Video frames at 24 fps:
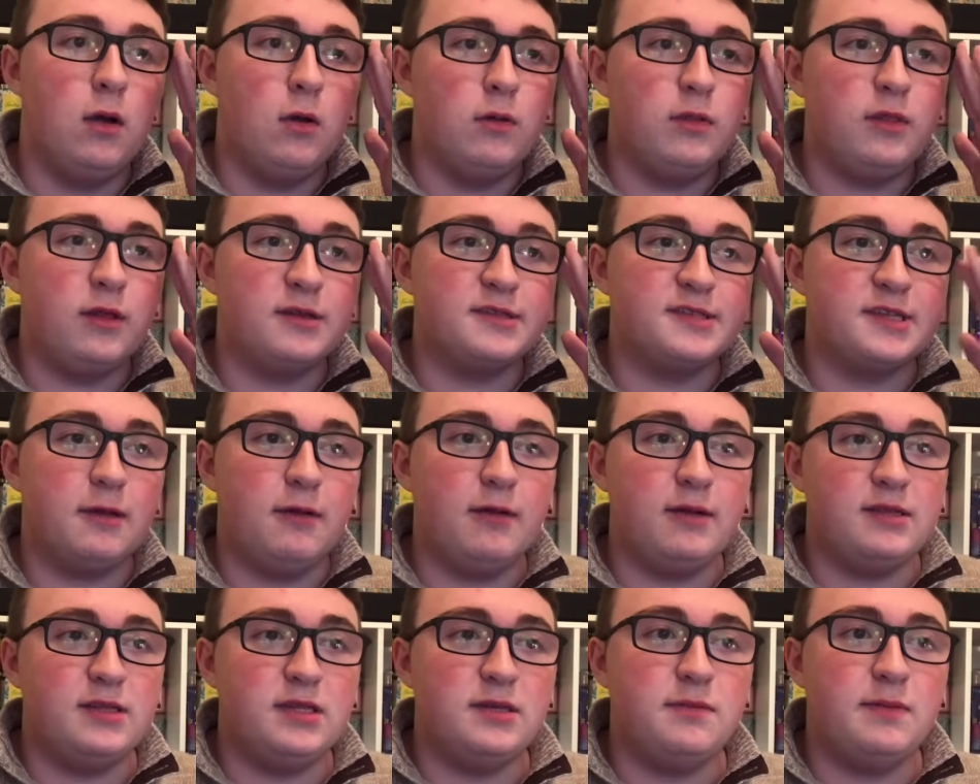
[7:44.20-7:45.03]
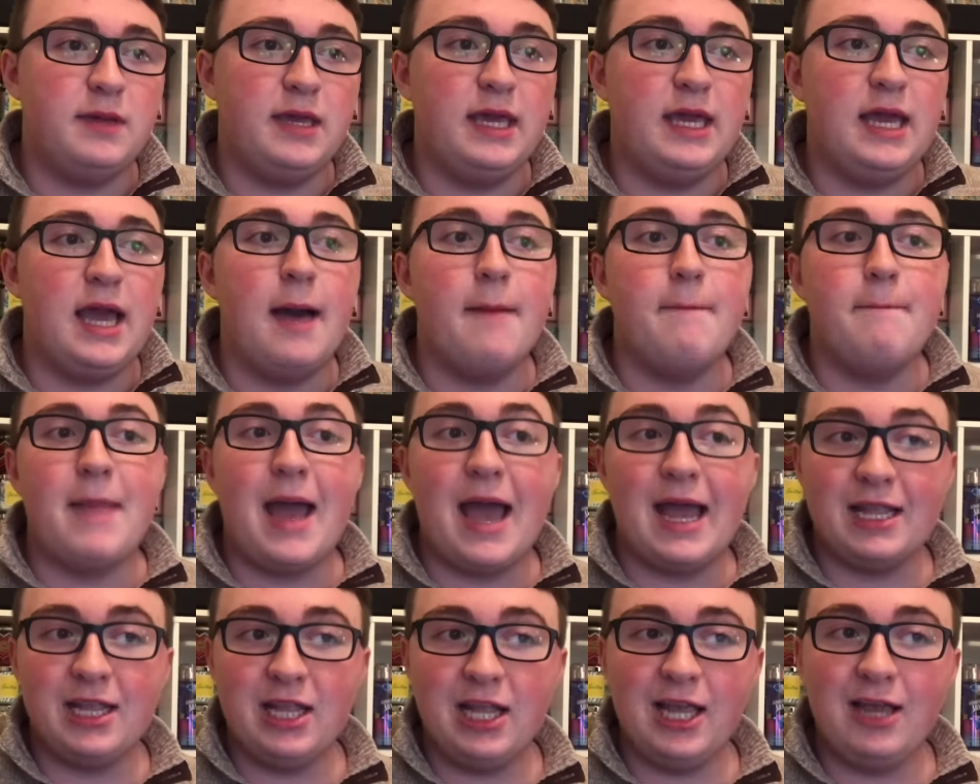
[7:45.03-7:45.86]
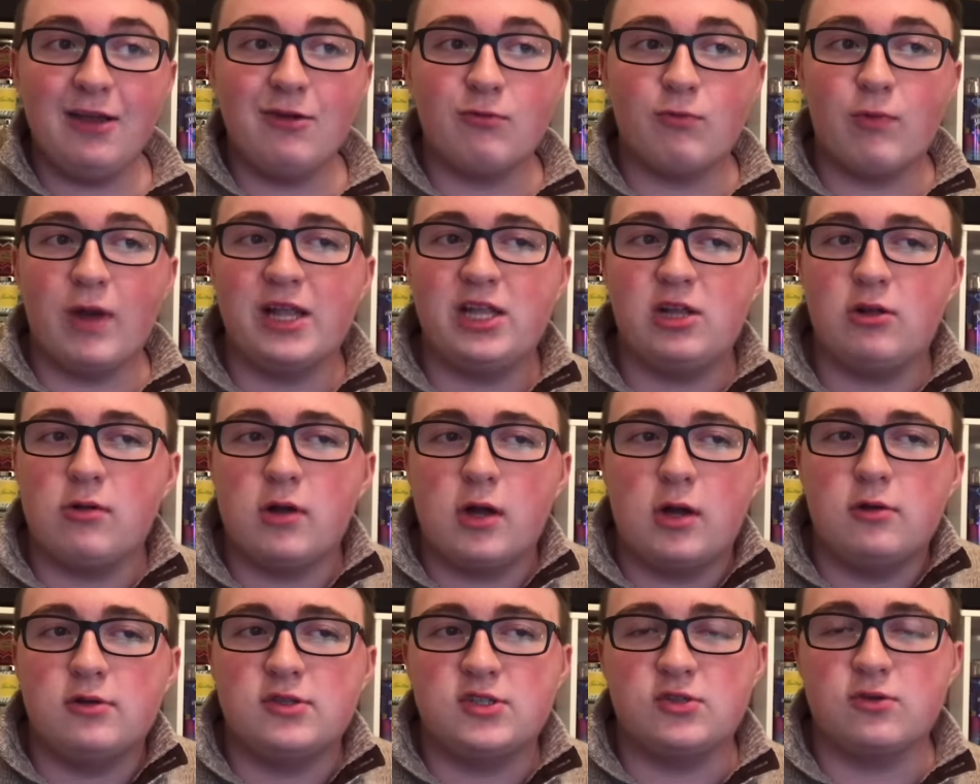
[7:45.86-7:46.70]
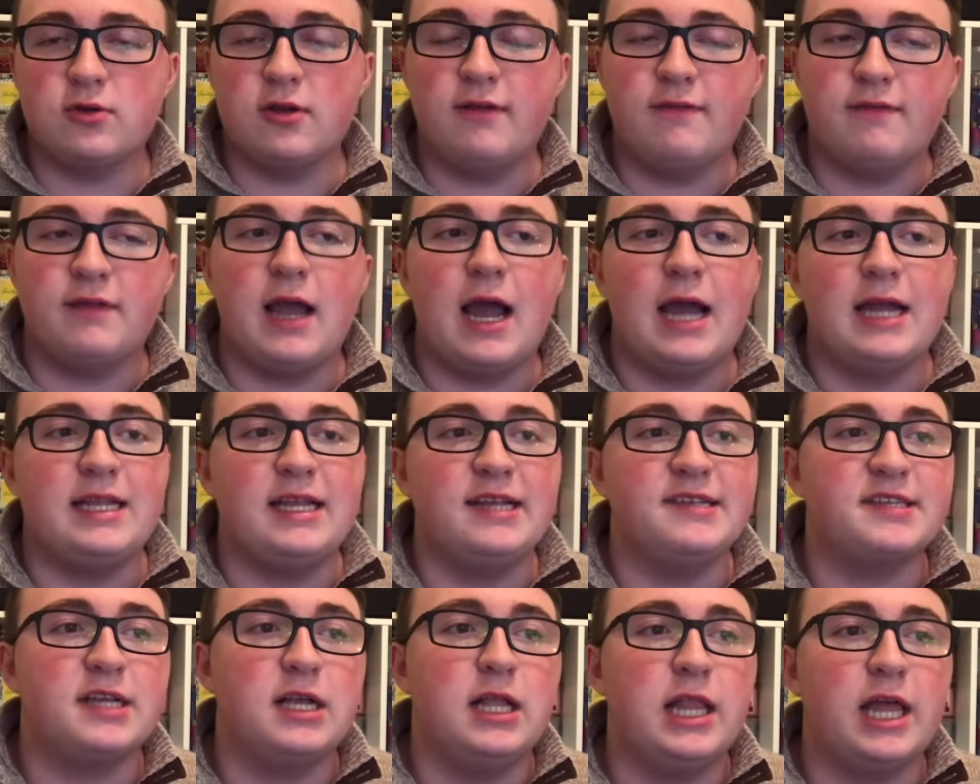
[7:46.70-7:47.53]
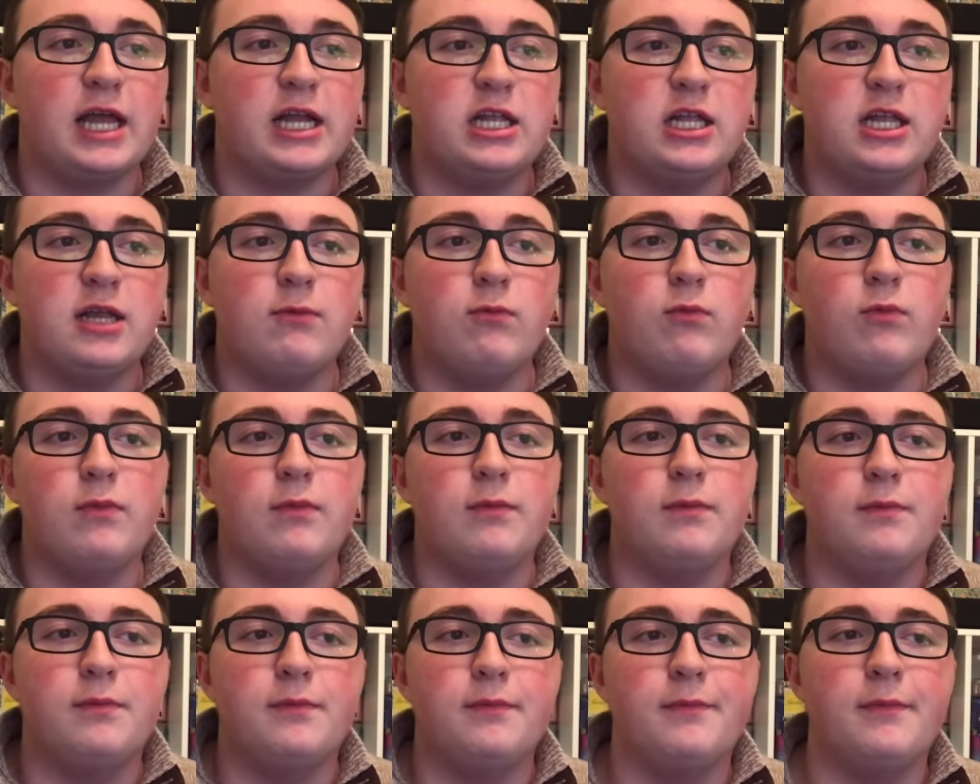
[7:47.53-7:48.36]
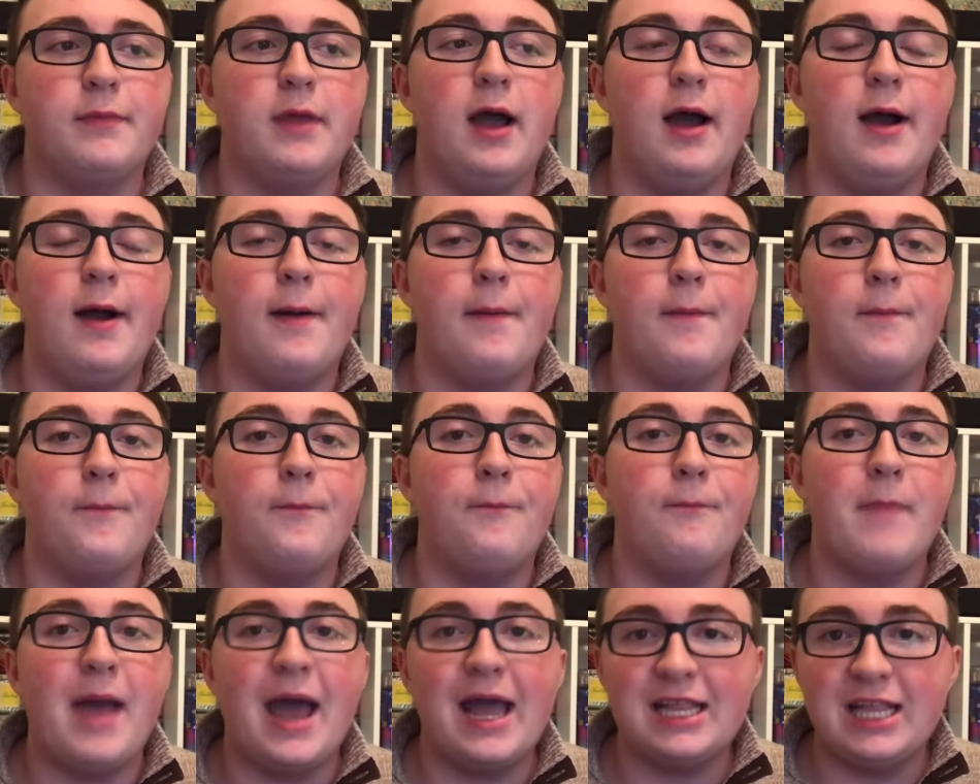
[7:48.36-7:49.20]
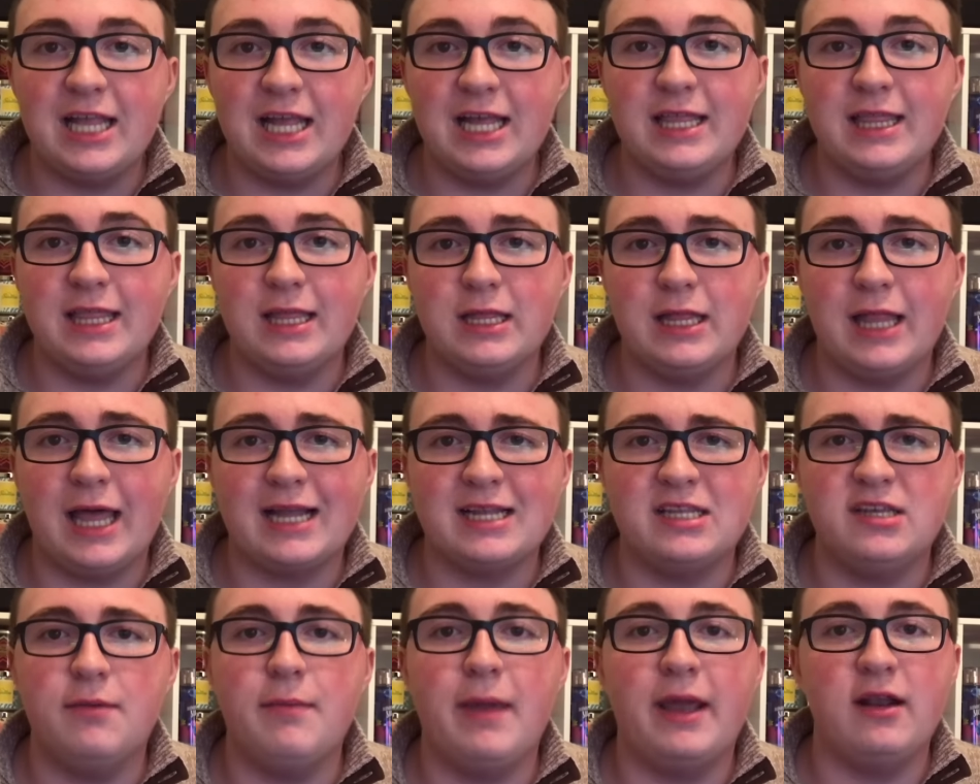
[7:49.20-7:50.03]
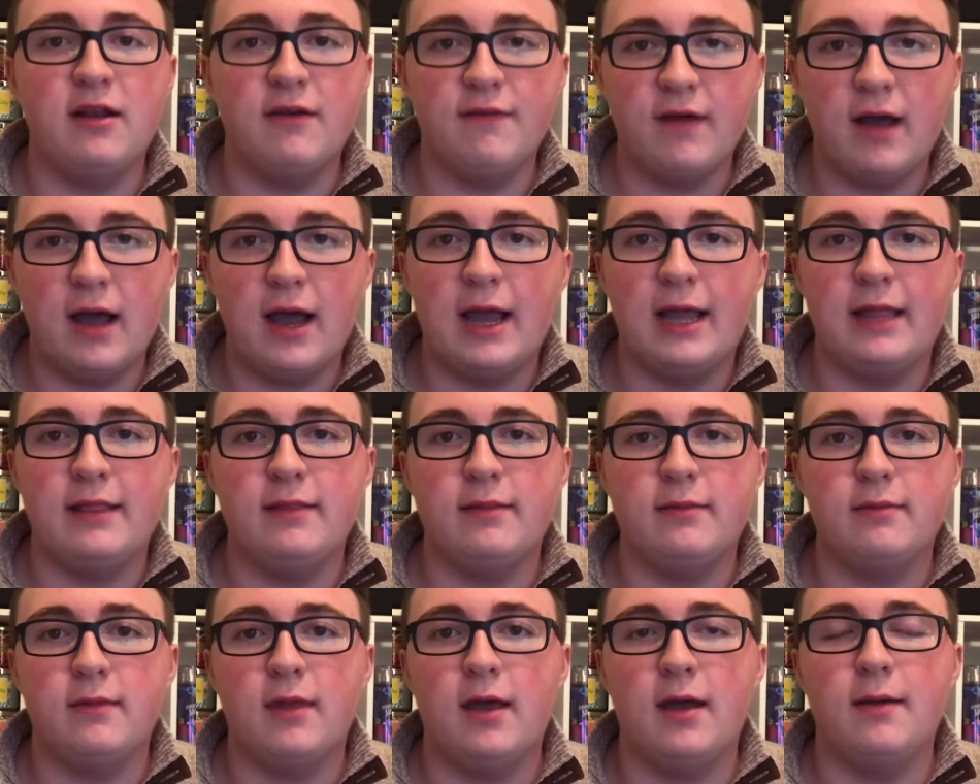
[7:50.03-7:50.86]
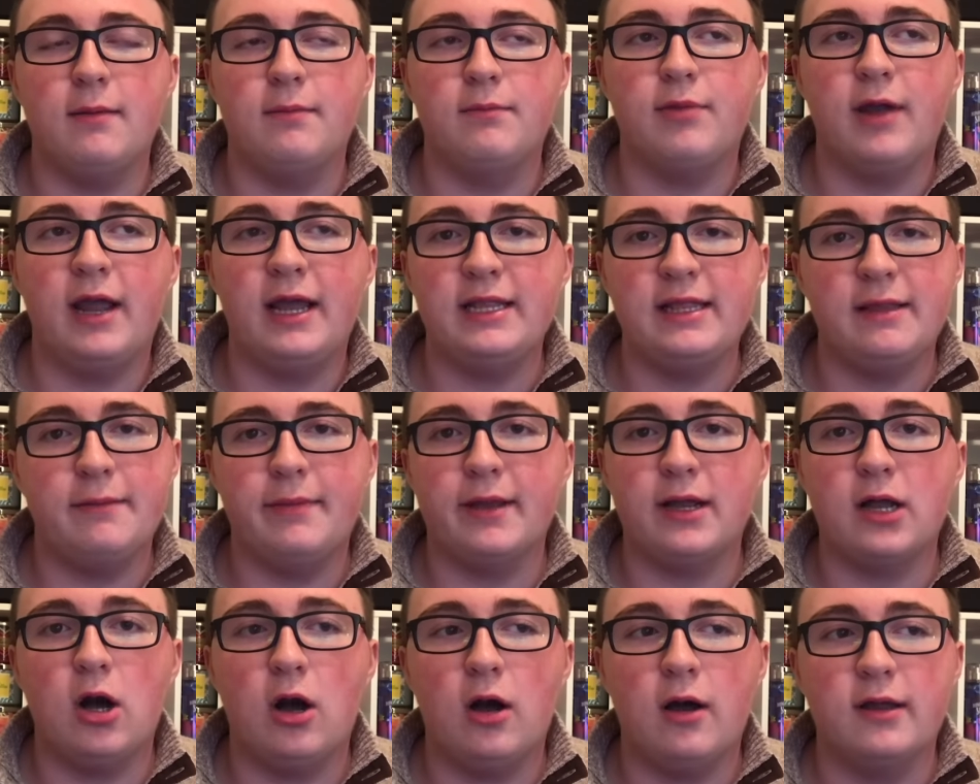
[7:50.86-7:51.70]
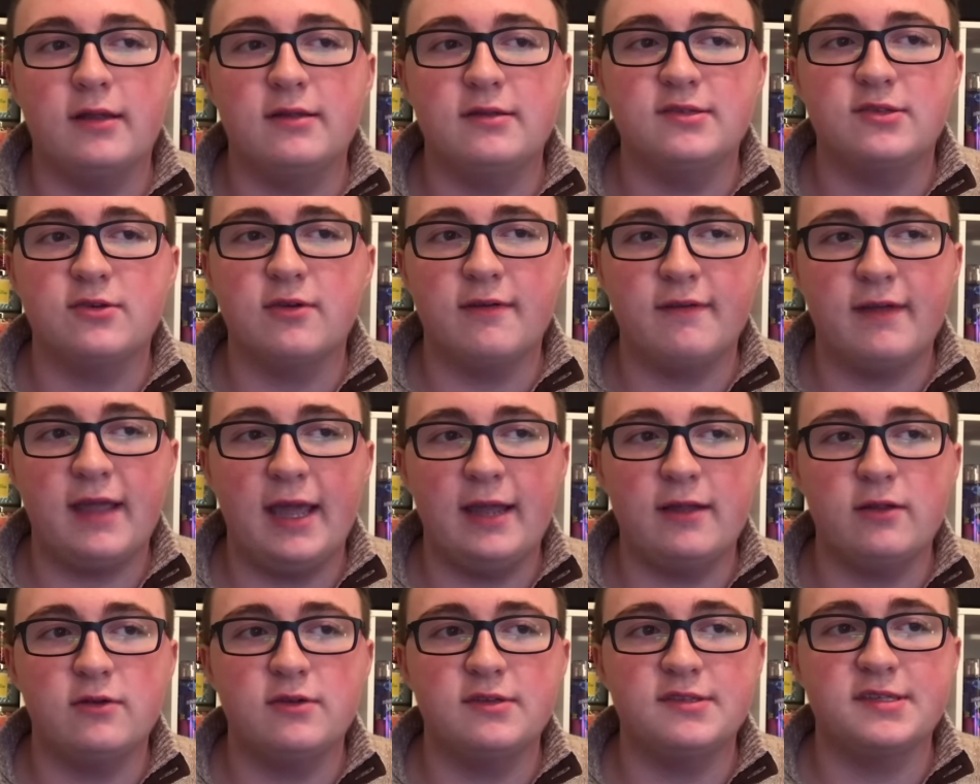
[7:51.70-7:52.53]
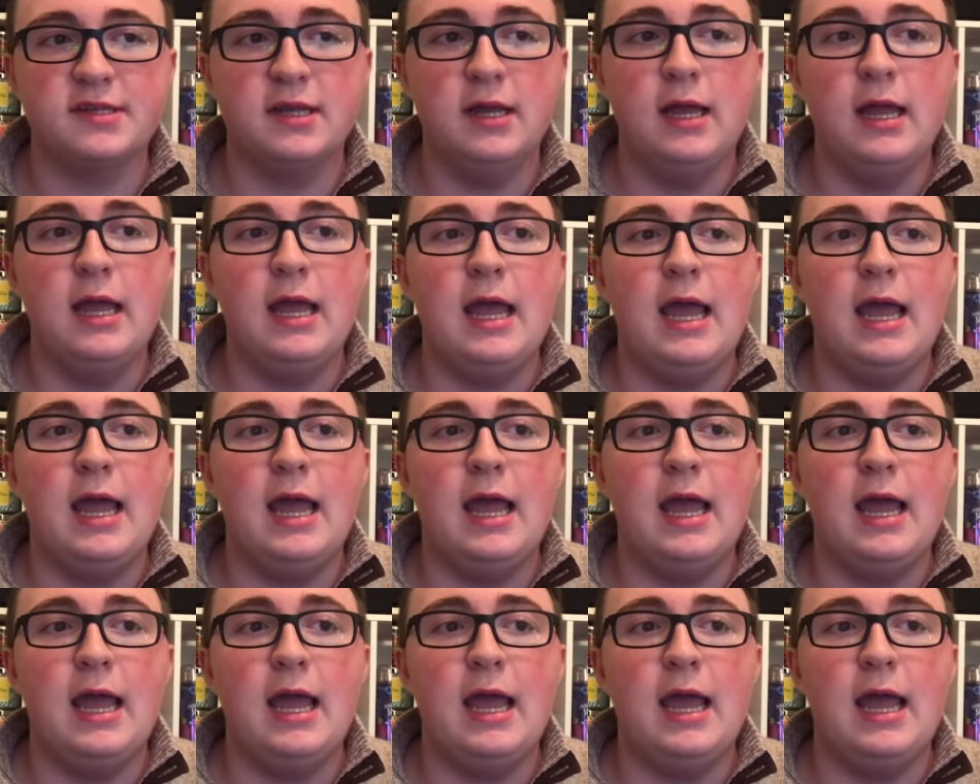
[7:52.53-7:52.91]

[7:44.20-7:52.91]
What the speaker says: there's going to be a matching retro sort of 90s collection, matching the, like, tomato vine, praline pecan sort of candles,